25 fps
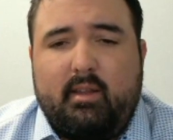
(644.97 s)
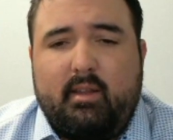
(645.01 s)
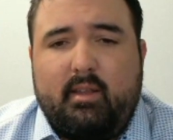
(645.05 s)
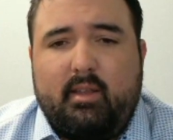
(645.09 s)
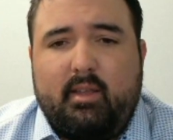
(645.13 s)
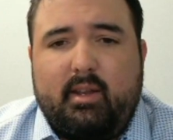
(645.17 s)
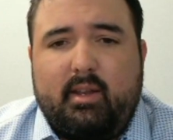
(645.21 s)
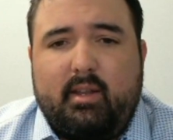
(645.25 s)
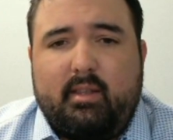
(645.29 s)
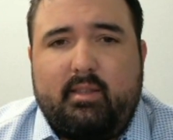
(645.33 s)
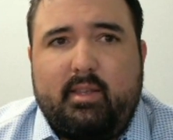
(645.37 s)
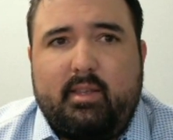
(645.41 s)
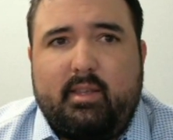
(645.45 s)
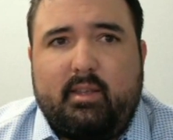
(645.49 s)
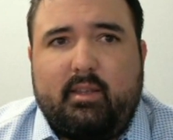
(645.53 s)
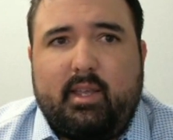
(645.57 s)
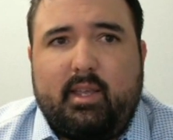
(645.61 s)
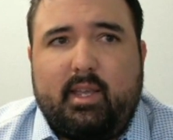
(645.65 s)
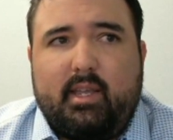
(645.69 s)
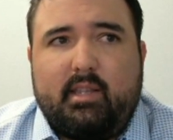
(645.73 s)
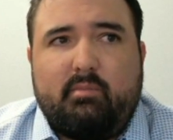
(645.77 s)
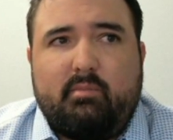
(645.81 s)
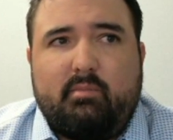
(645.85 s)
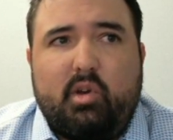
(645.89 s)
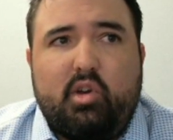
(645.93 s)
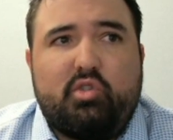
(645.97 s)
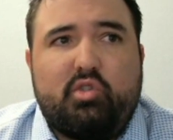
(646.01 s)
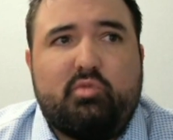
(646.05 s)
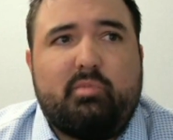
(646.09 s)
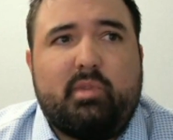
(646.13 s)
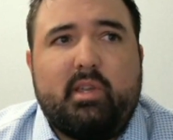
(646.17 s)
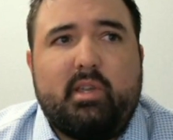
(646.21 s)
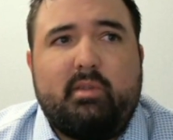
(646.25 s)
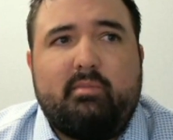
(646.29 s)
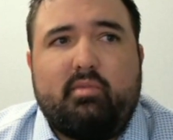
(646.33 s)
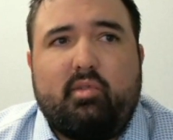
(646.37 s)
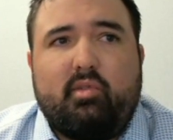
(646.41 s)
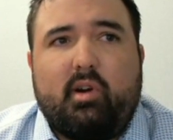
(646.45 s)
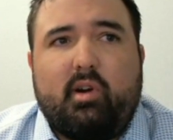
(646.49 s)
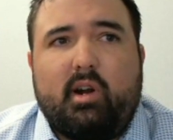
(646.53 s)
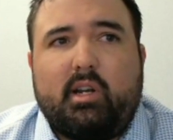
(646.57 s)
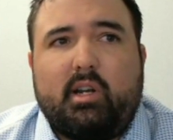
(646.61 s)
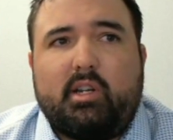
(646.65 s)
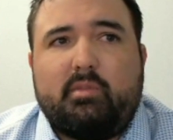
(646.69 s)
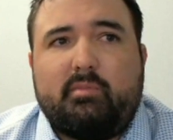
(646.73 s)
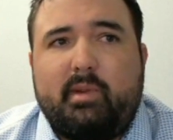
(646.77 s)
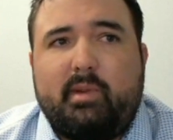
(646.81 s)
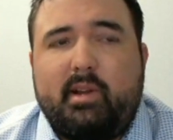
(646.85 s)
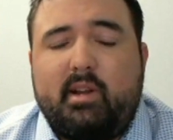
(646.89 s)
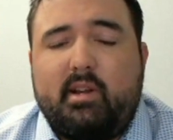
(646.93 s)
And I think, as most people
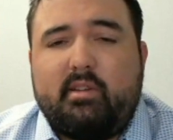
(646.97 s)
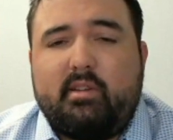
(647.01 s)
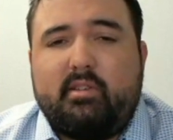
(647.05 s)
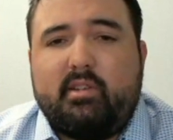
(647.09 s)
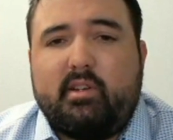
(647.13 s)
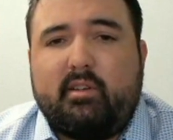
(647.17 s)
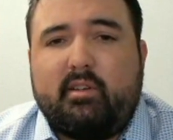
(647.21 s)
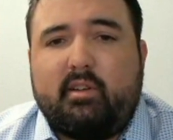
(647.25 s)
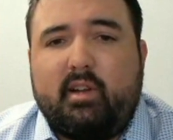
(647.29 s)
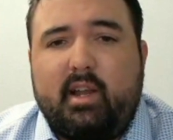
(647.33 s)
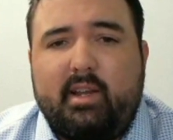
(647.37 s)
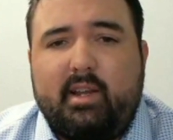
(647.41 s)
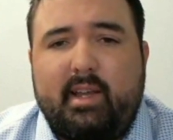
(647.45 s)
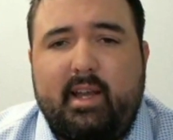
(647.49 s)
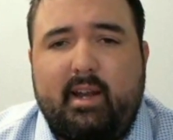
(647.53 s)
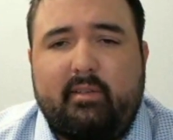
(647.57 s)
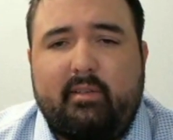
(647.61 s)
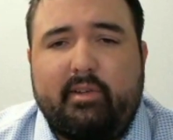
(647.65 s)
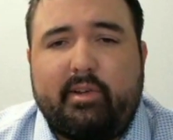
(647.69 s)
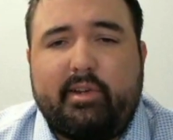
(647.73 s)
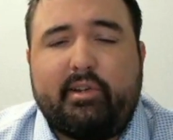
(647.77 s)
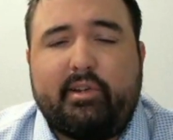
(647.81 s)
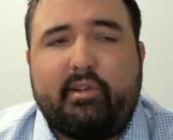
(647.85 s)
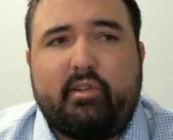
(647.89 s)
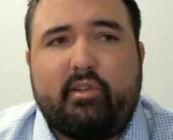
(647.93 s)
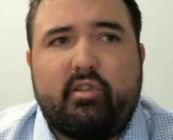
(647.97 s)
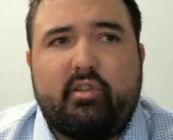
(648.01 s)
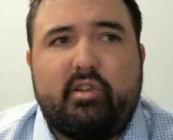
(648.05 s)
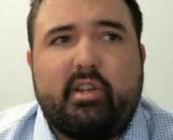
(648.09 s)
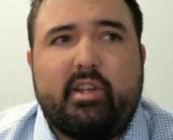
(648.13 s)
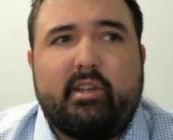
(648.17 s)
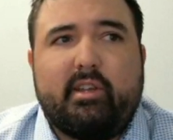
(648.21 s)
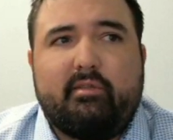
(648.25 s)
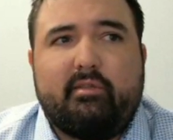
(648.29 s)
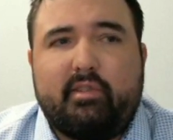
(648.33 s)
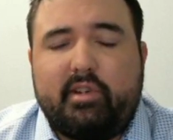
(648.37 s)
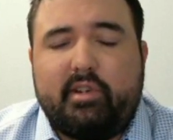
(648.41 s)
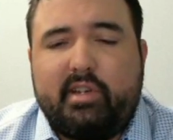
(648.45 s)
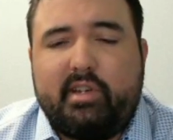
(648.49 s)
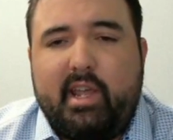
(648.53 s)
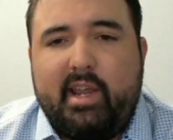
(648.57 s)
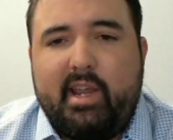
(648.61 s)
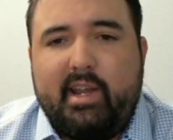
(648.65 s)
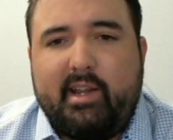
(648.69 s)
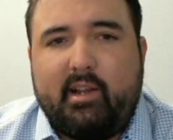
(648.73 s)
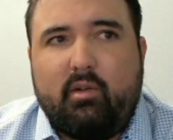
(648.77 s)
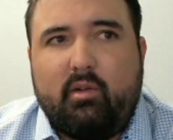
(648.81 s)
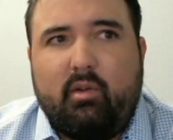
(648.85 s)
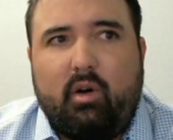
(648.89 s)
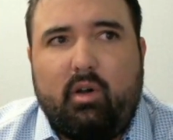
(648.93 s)
are experiencing right now, recruiting and
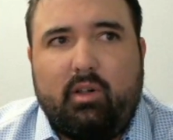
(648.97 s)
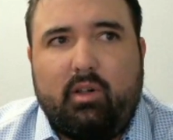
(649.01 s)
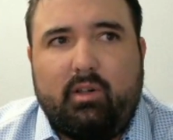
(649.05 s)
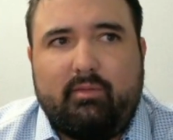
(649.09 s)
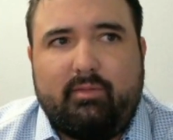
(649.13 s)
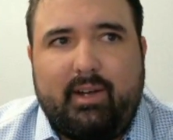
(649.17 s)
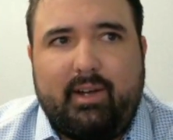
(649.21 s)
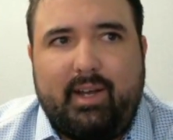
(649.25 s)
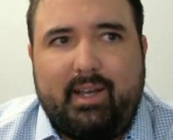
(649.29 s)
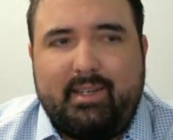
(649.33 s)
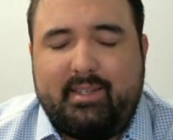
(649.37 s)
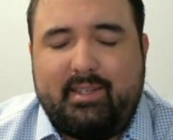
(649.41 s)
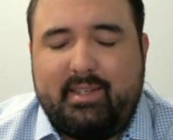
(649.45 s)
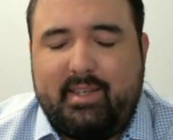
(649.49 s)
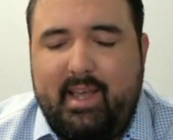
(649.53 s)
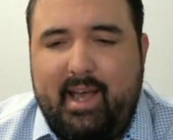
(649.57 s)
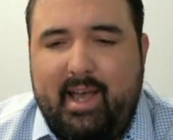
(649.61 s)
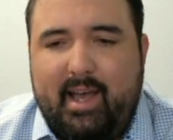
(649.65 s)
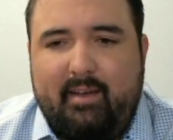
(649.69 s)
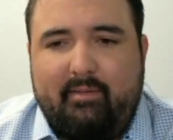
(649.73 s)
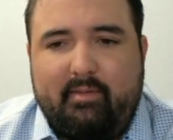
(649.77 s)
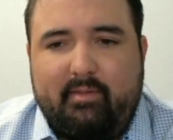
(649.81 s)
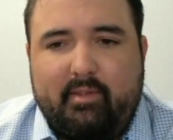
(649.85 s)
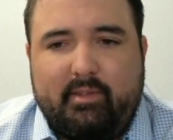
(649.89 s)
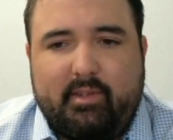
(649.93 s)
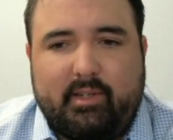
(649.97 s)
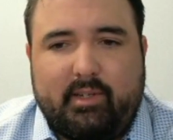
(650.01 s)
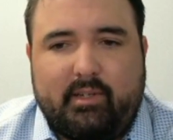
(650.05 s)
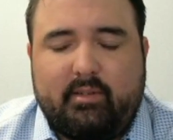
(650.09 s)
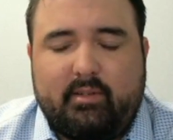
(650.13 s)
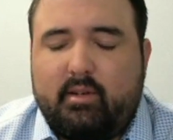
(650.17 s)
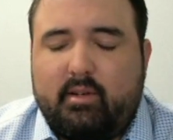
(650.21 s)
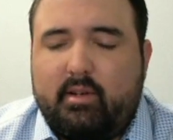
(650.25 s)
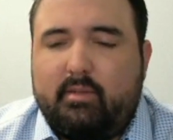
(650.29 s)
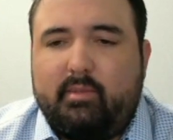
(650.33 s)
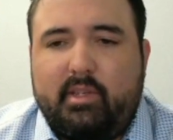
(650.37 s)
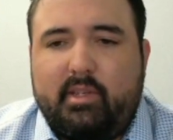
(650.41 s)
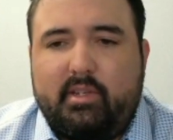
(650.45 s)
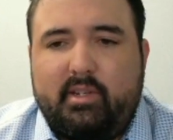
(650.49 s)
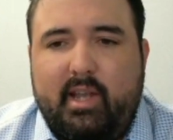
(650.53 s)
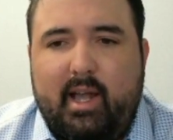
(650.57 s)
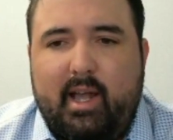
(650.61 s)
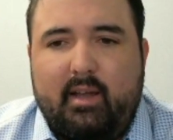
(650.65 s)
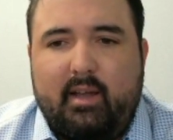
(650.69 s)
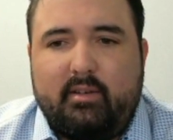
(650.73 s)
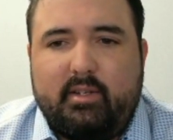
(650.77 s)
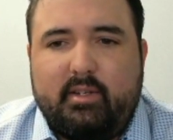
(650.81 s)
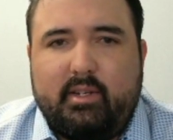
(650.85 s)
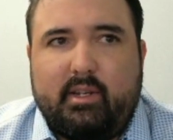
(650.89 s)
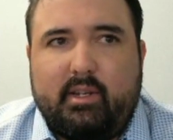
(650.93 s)
retaining qualified staff is extremely
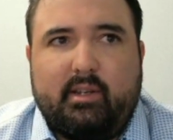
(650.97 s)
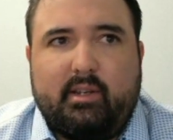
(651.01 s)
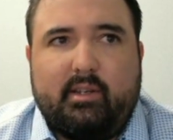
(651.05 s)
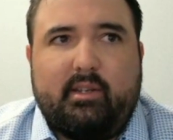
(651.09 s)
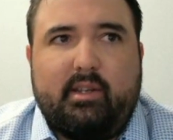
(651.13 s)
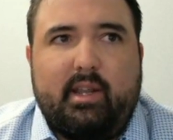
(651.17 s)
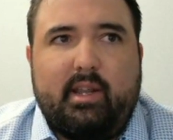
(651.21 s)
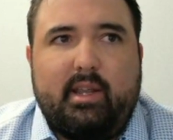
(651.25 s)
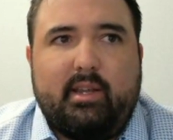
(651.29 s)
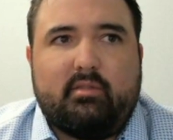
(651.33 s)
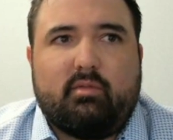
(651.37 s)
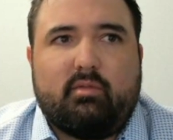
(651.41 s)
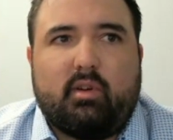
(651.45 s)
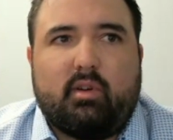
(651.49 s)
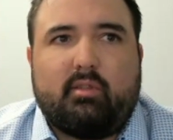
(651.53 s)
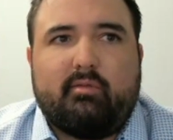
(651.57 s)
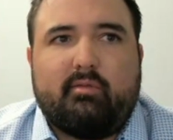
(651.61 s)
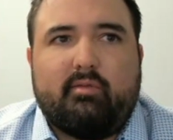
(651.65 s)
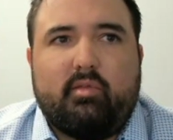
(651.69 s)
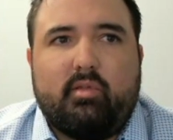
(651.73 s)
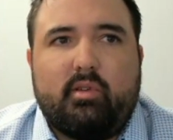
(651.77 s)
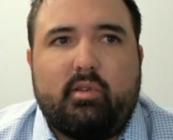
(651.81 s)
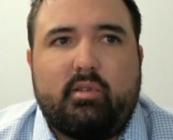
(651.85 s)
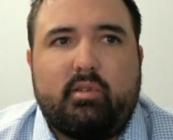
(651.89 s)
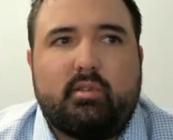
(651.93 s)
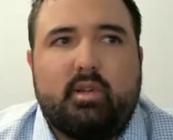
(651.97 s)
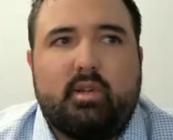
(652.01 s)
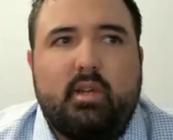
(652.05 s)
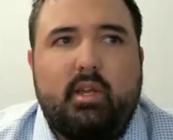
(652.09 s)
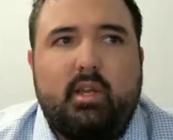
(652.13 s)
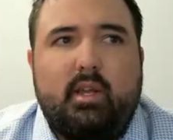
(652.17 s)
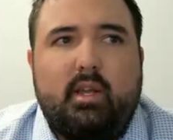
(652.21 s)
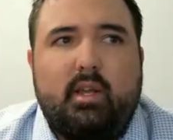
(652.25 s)
challenging in today's workforce.